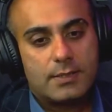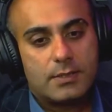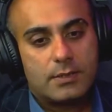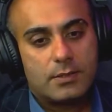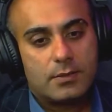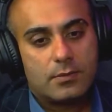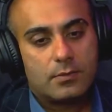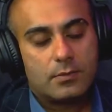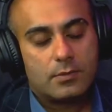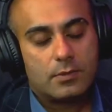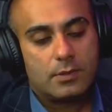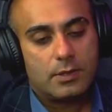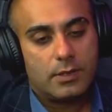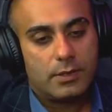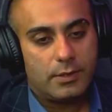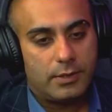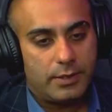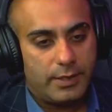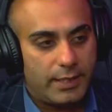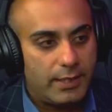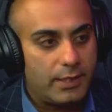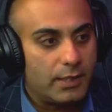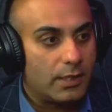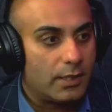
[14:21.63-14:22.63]
the
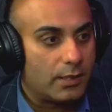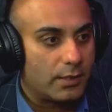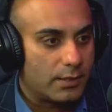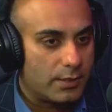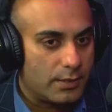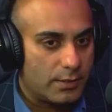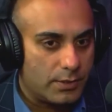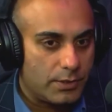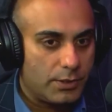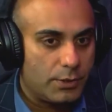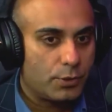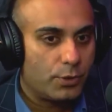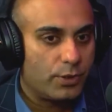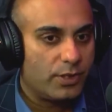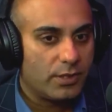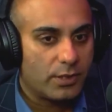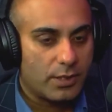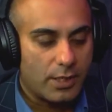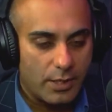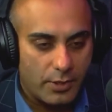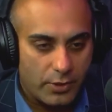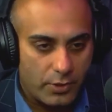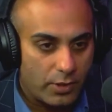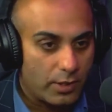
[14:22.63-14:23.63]
data? Because, in
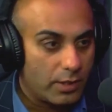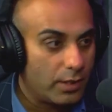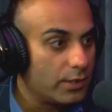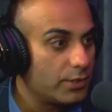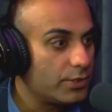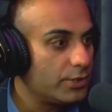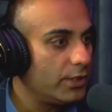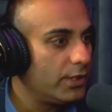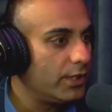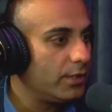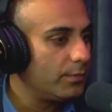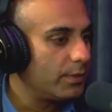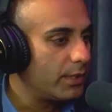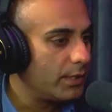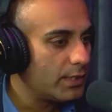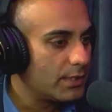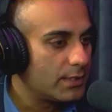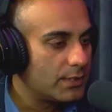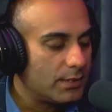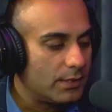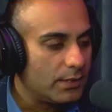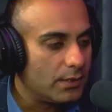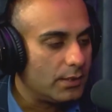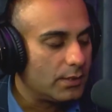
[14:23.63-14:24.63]
cardiology, in
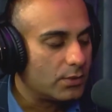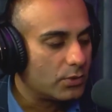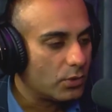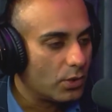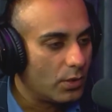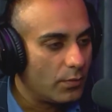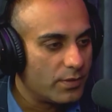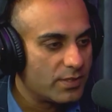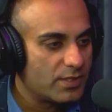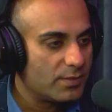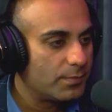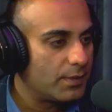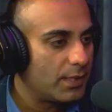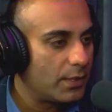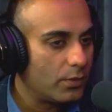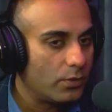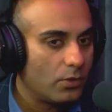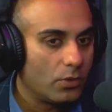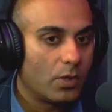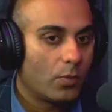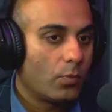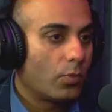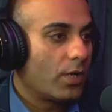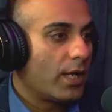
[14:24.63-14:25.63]
medicine, it's always about not
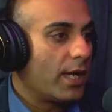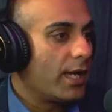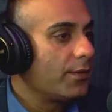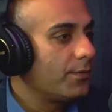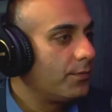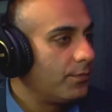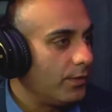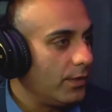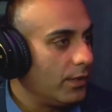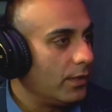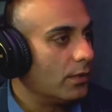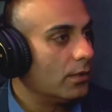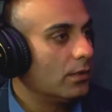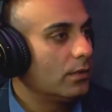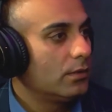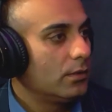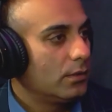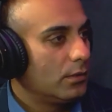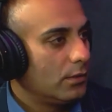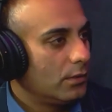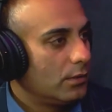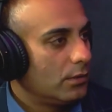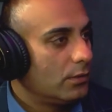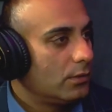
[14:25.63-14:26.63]
what I feel
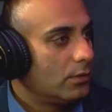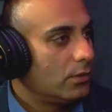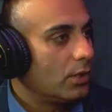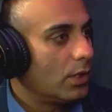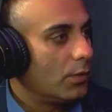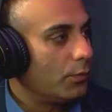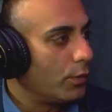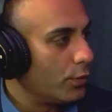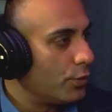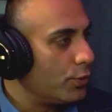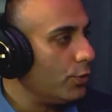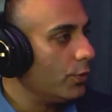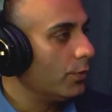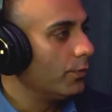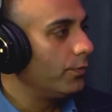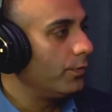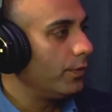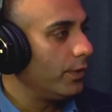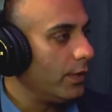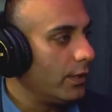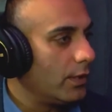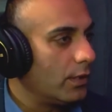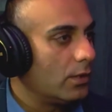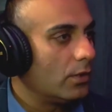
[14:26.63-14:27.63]
or what you
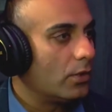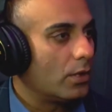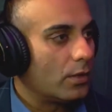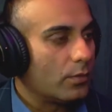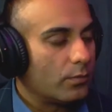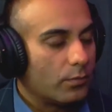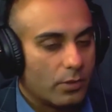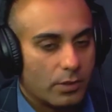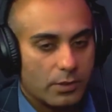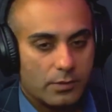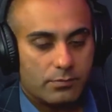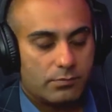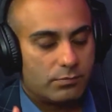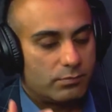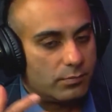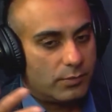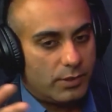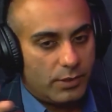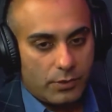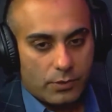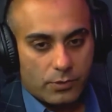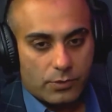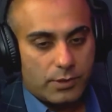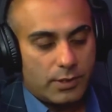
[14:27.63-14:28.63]
feel or what,
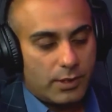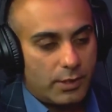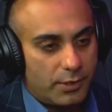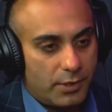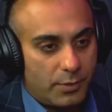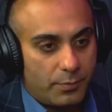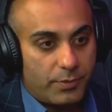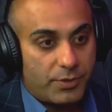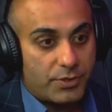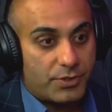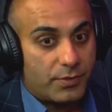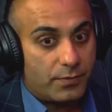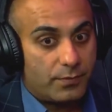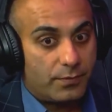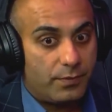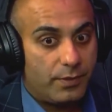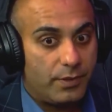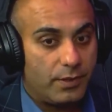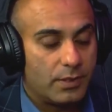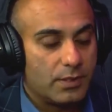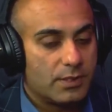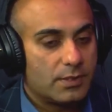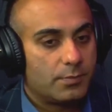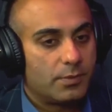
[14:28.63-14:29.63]
the other person
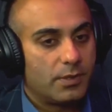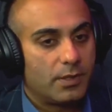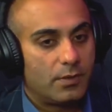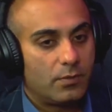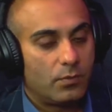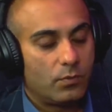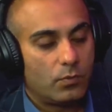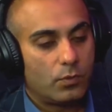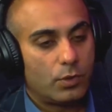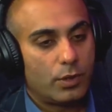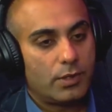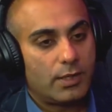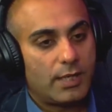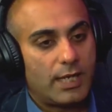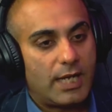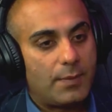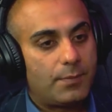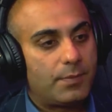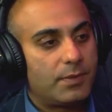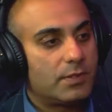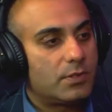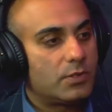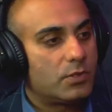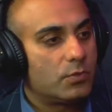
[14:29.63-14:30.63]
feels, but what
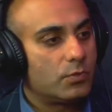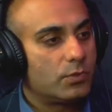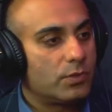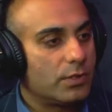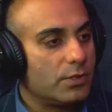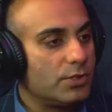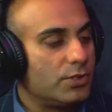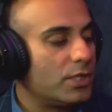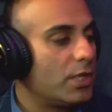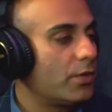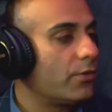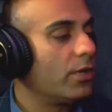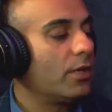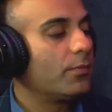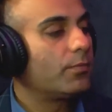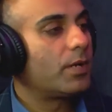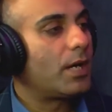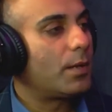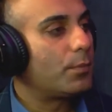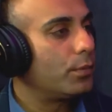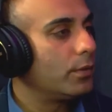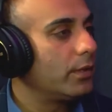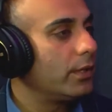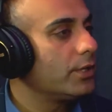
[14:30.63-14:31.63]
happens to the general
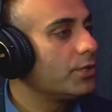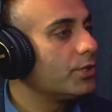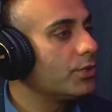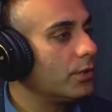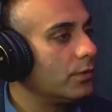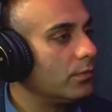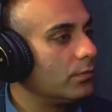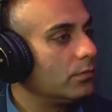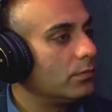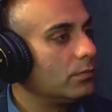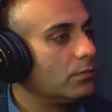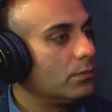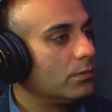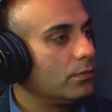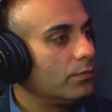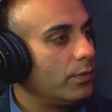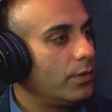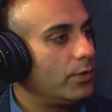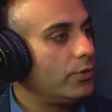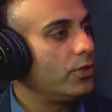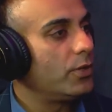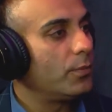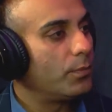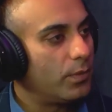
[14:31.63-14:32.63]
population when you
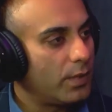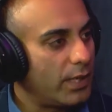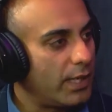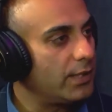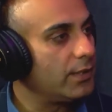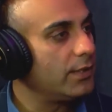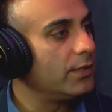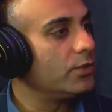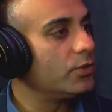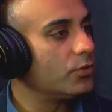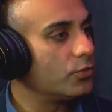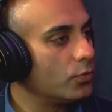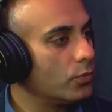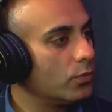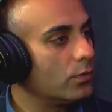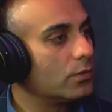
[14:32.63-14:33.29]
apply these rules.